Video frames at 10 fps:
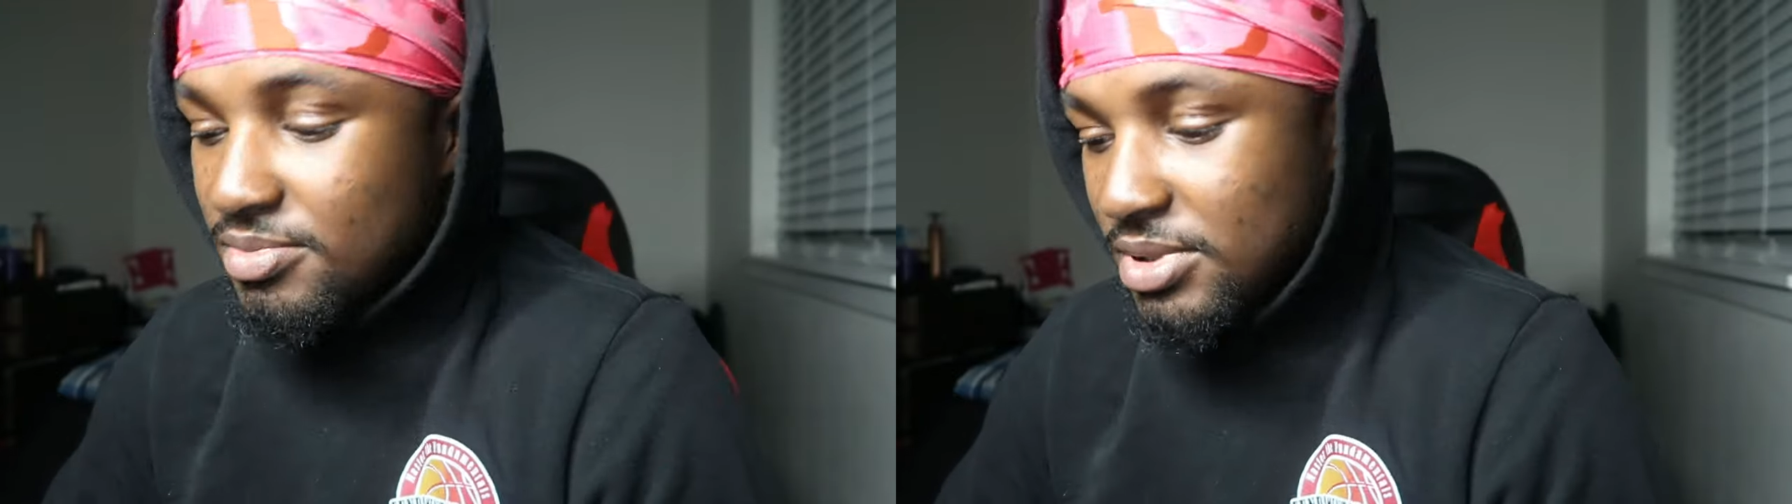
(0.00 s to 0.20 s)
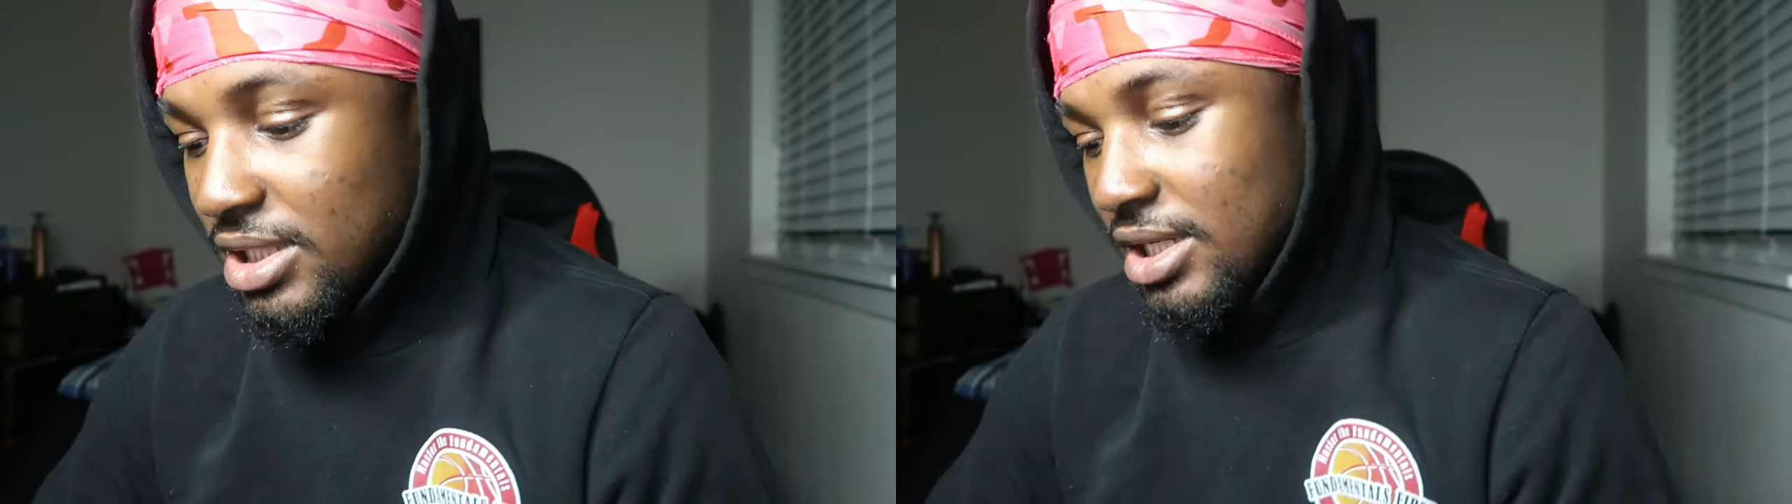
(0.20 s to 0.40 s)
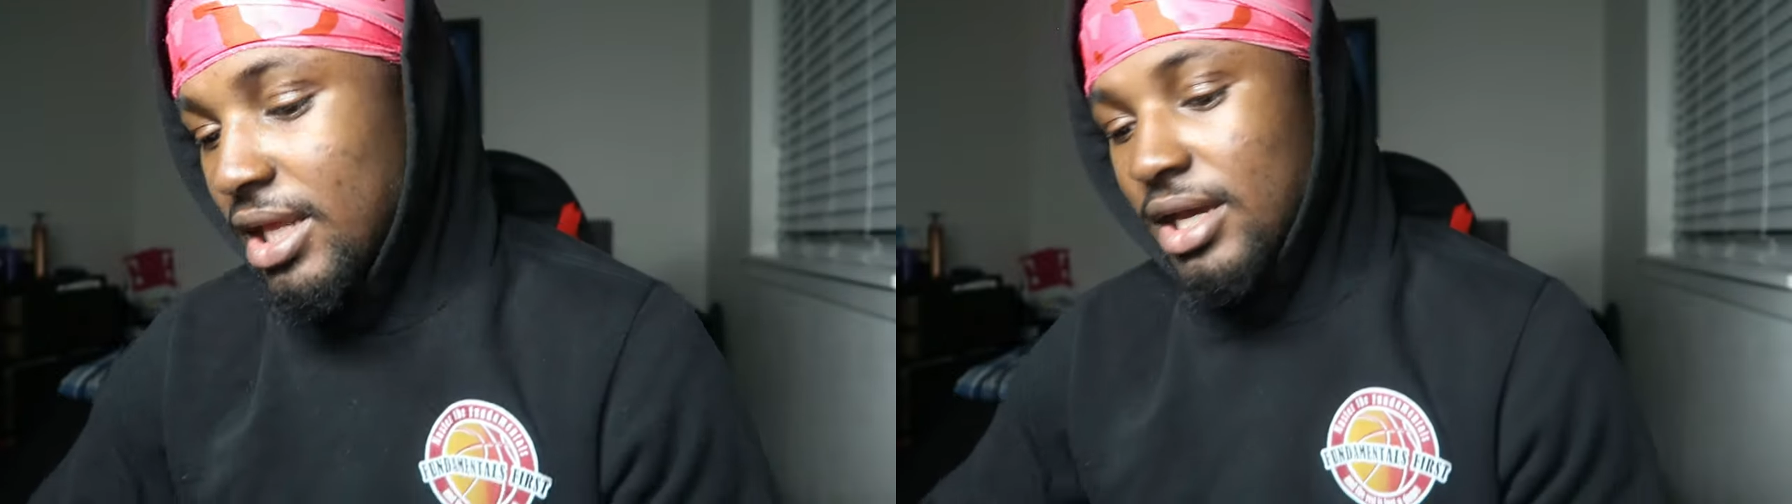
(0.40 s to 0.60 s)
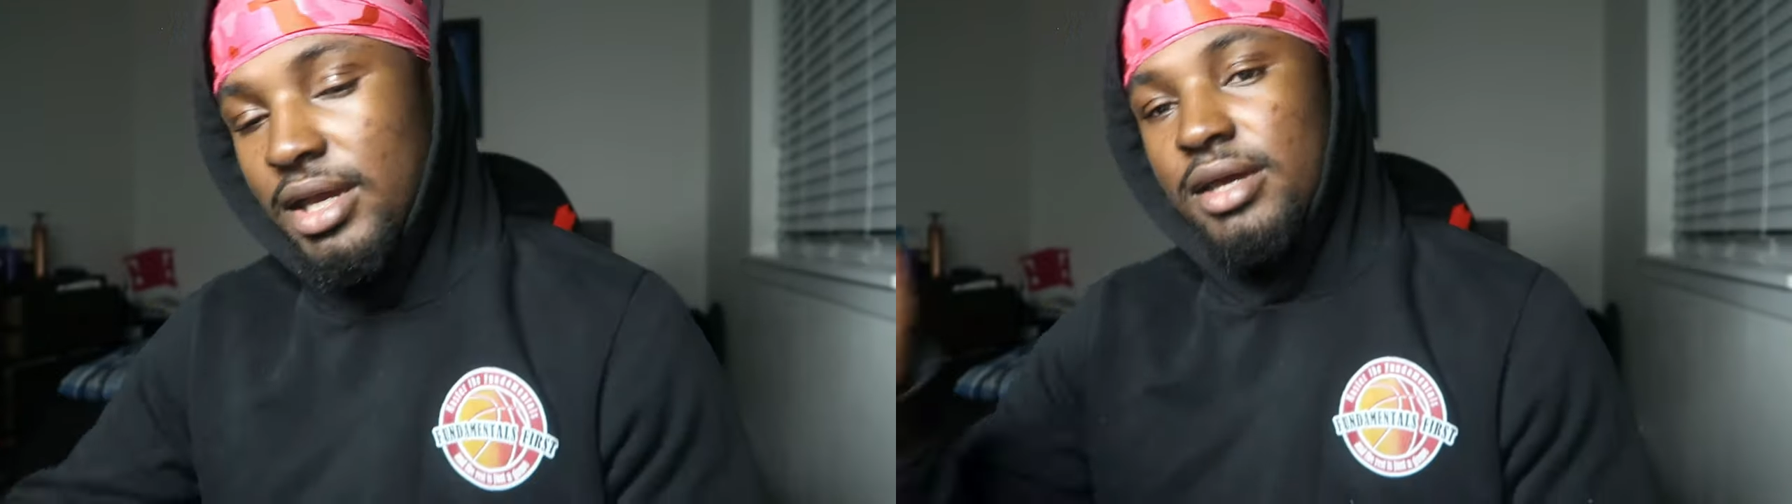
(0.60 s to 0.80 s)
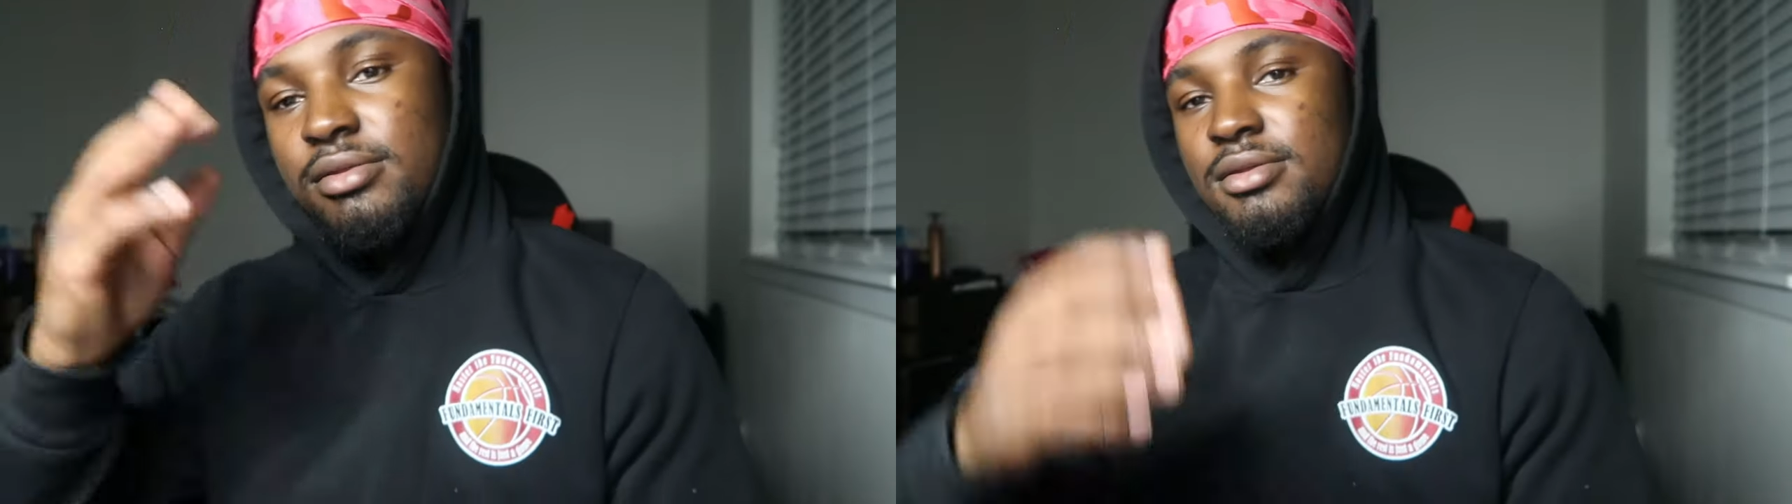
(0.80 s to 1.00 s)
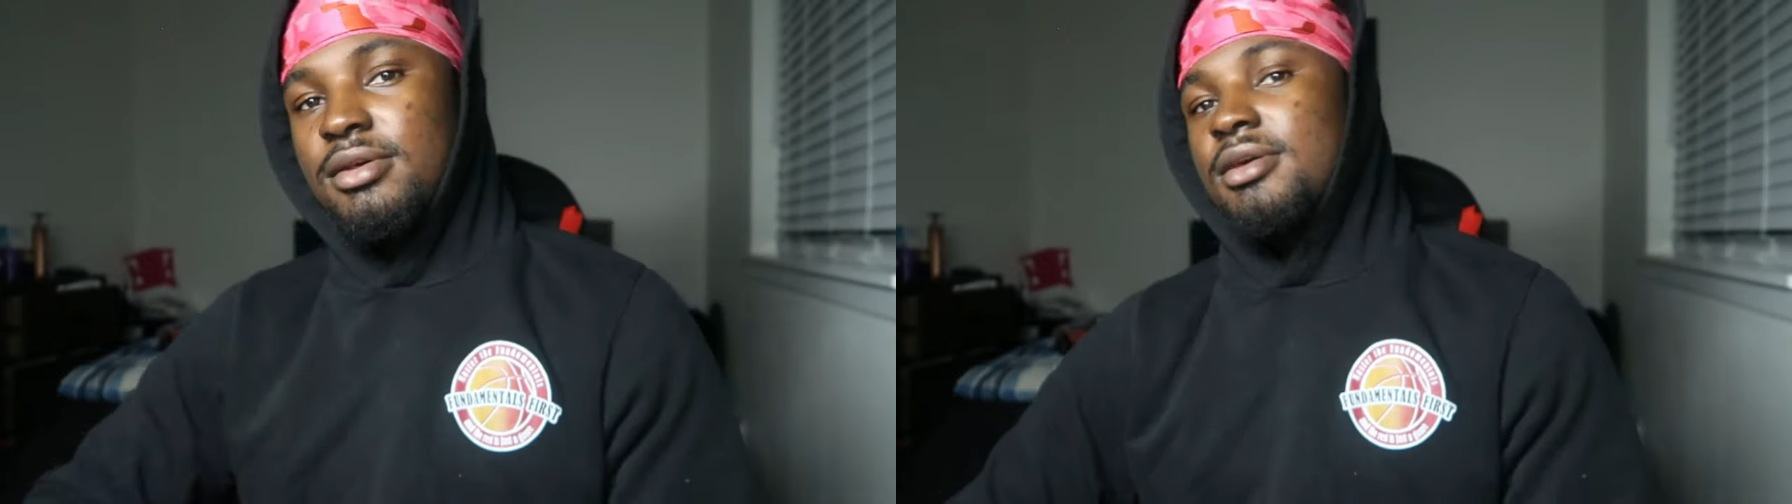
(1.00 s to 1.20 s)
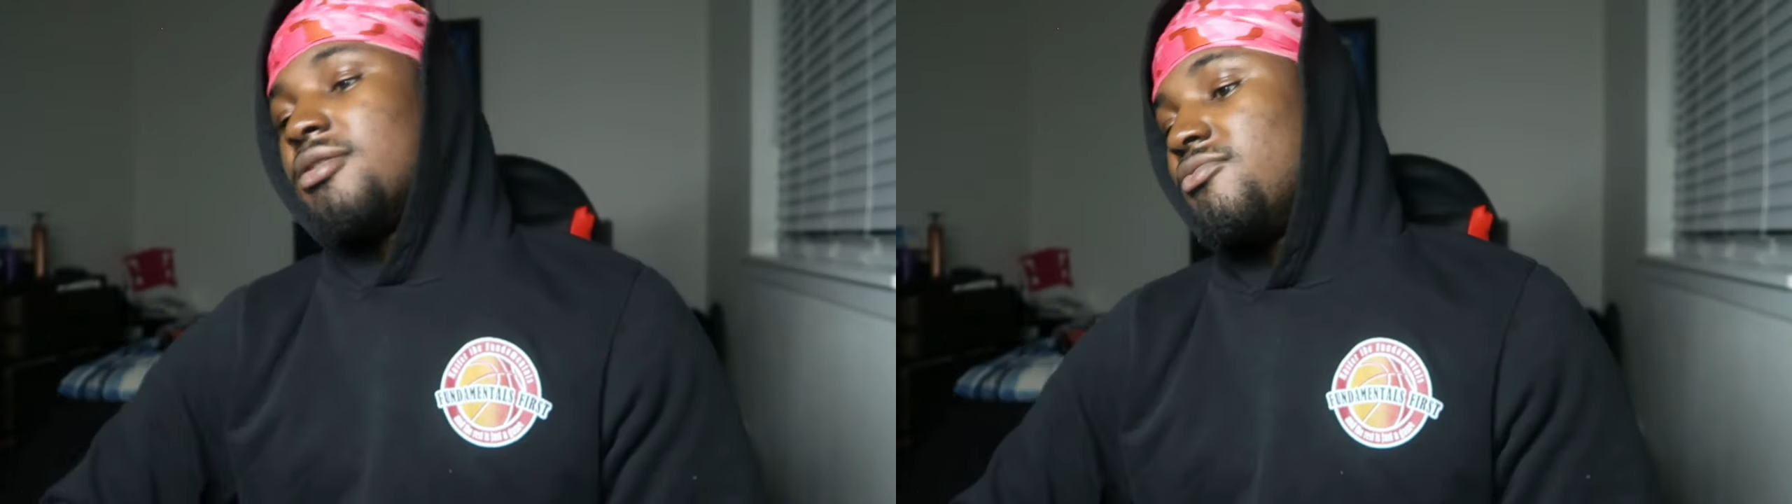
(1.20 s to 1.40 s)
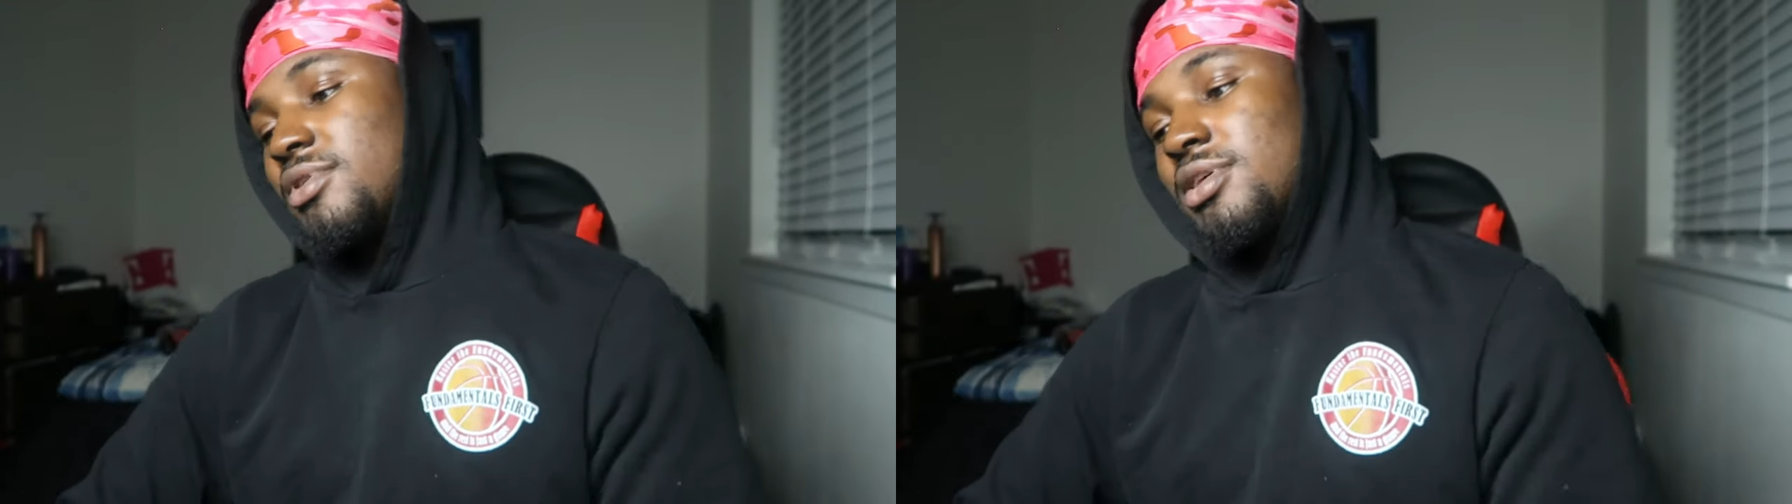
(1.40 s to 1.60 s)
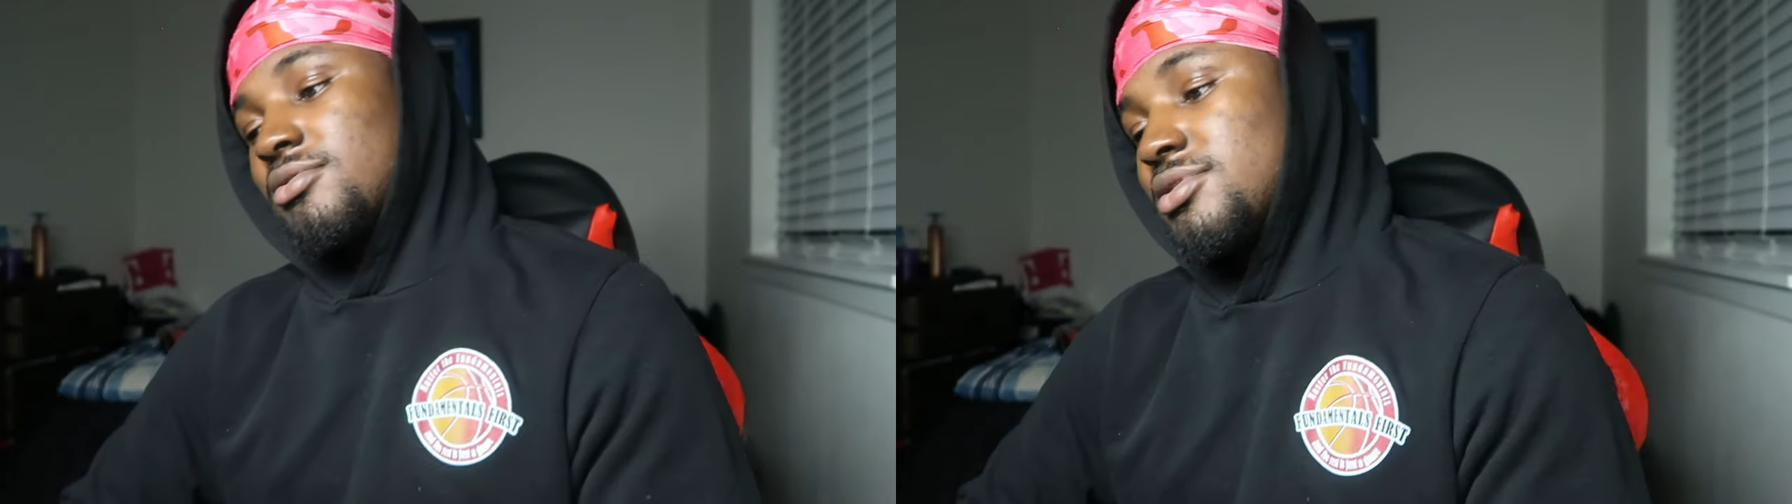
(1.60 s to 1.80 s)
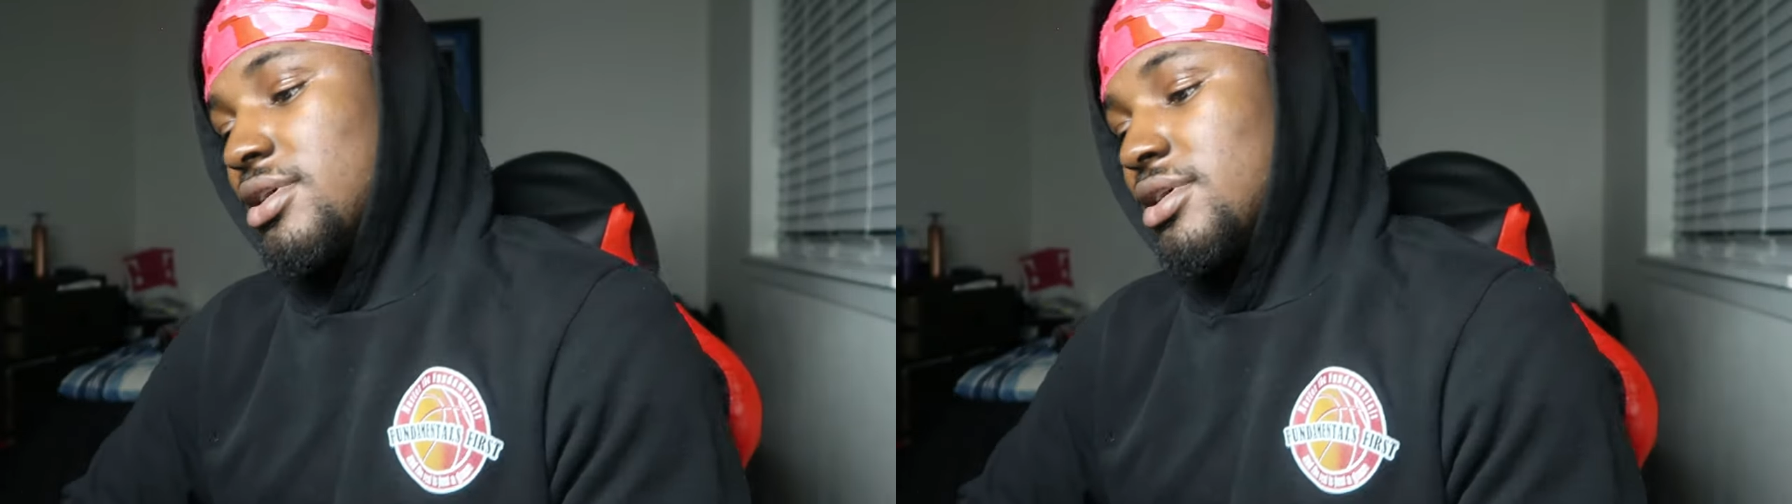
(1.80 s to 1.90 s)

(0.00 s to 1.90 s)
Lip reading: Speaking of that, I got video